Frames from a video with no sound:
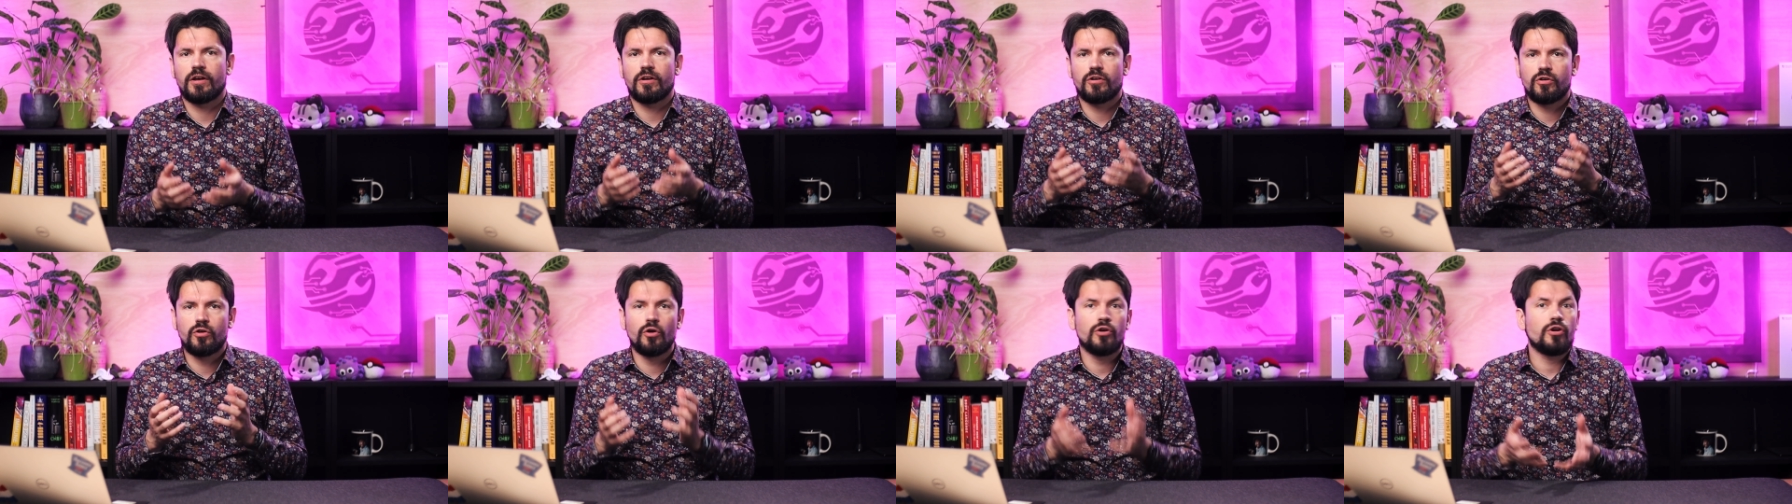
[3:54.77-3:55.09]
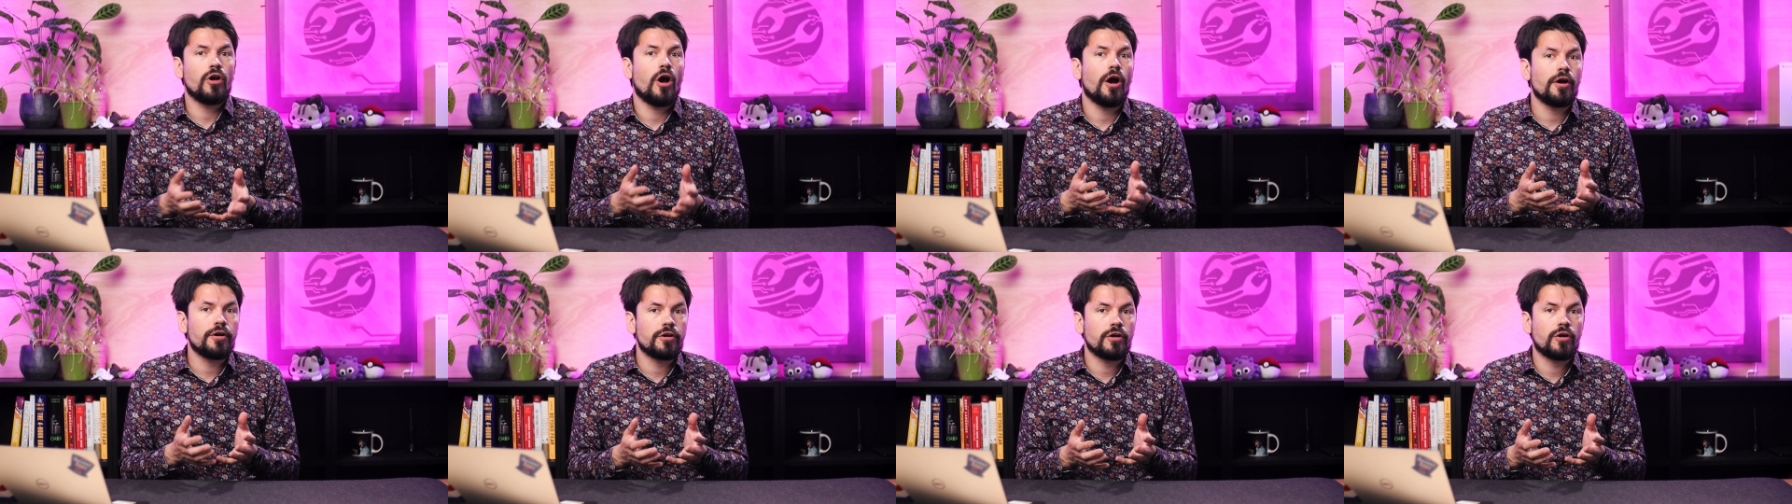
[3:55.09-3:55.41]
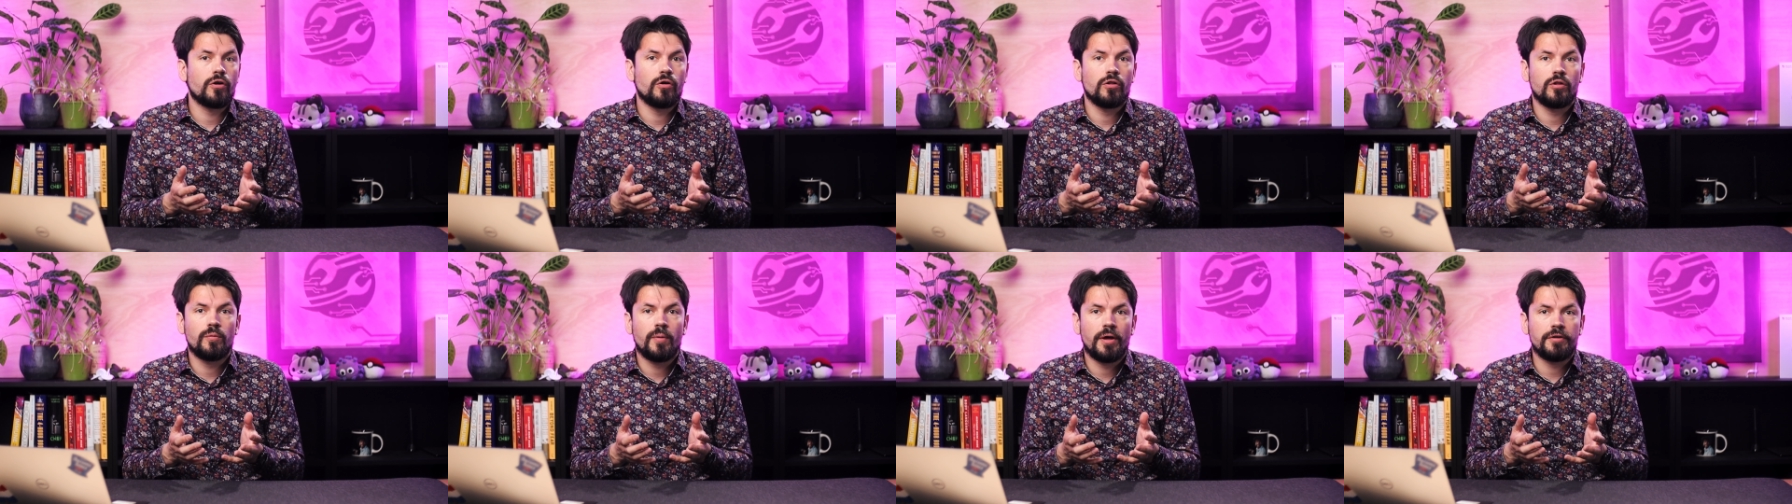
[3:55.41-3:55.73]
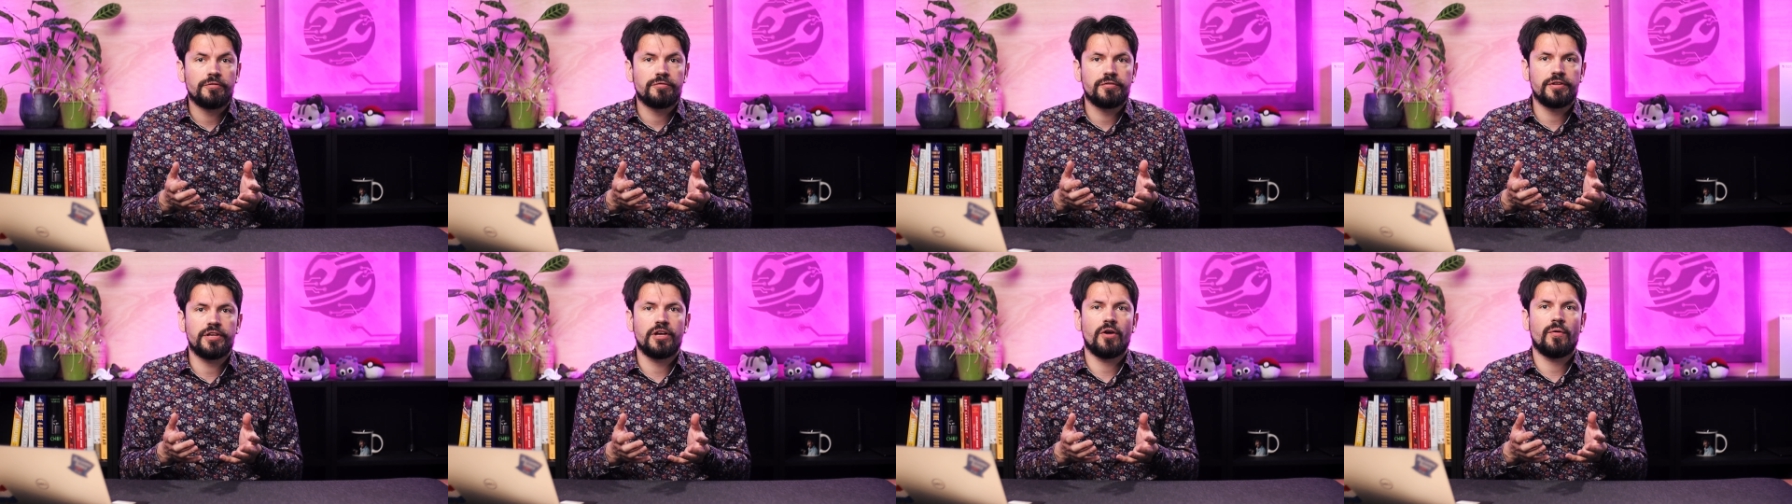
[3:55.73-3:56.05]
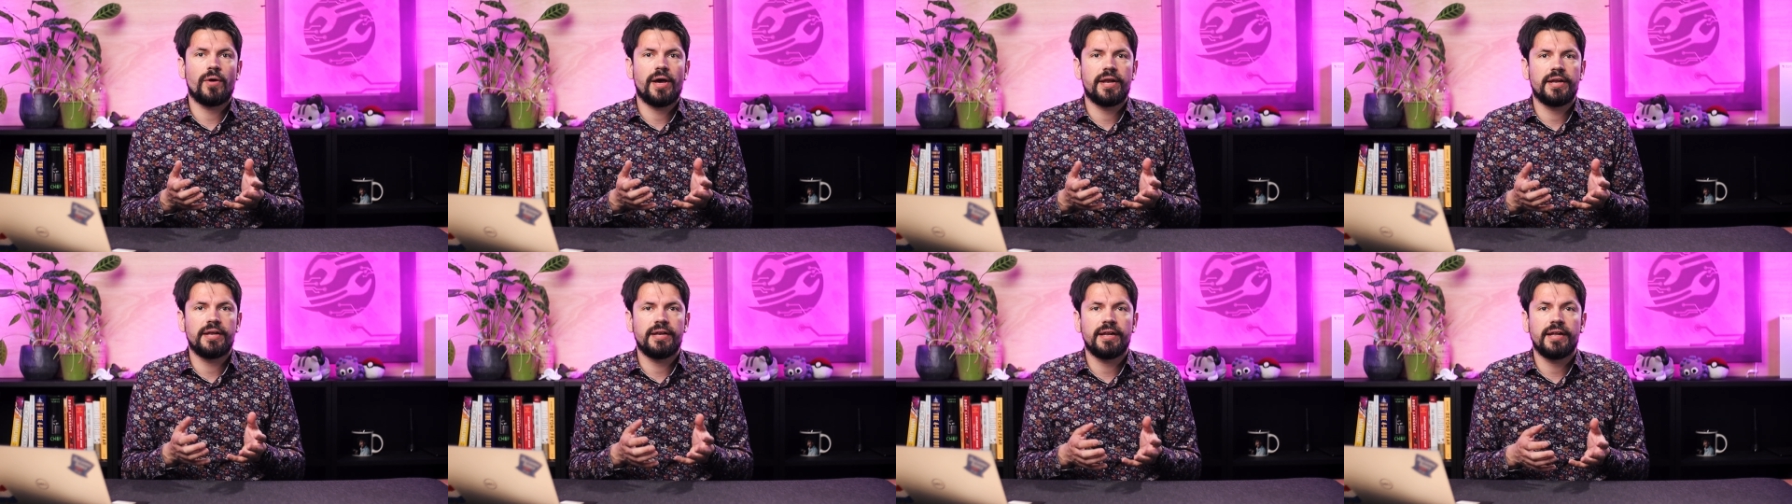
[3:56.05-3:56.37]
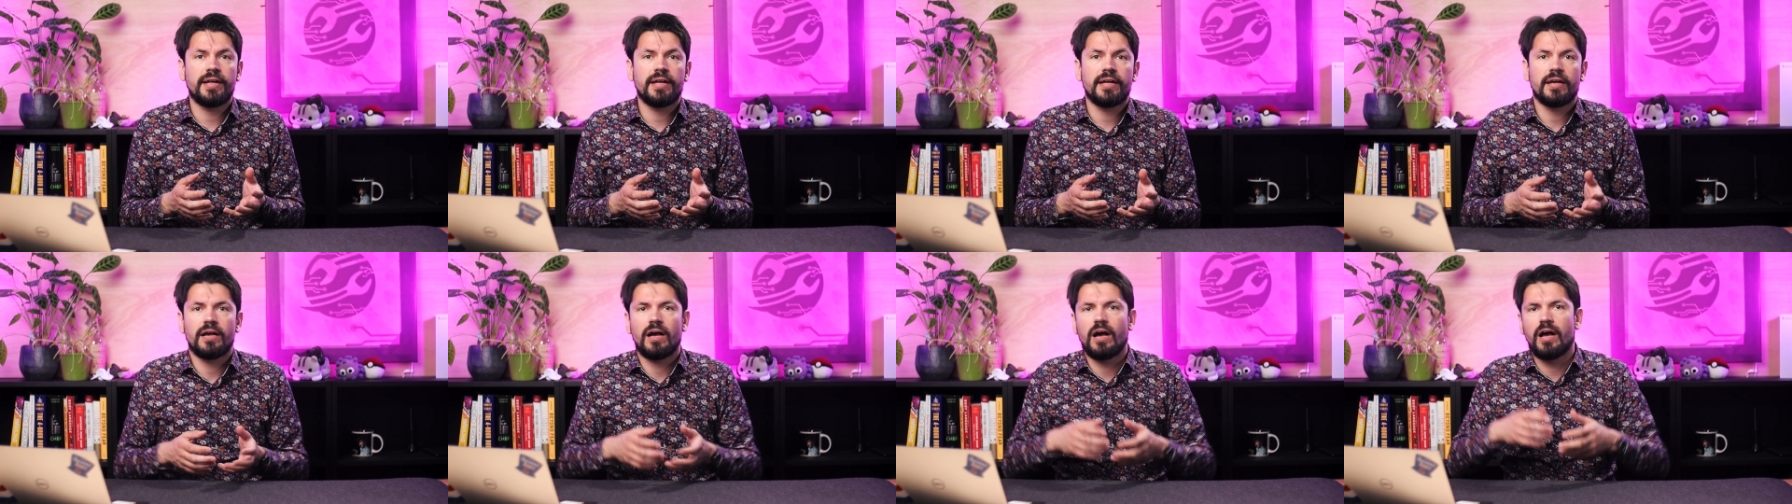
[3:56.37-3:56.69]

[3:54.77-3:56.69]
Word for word: Good article about video editing,